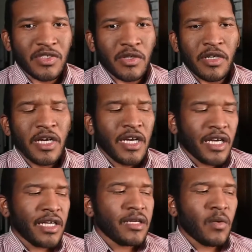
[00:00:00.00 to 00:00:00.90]
or
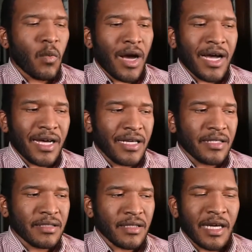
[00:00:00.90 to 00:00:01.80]
any
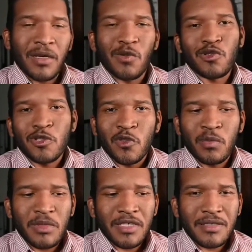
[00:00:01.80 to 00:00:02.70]
wide angle
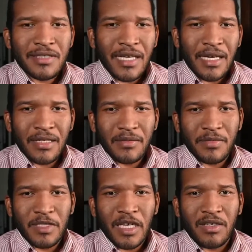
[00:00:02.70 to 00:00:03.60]
zoom lens that
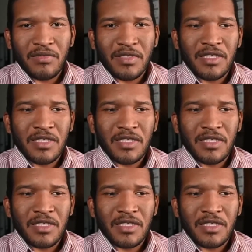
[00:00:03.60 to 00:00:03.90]
comes down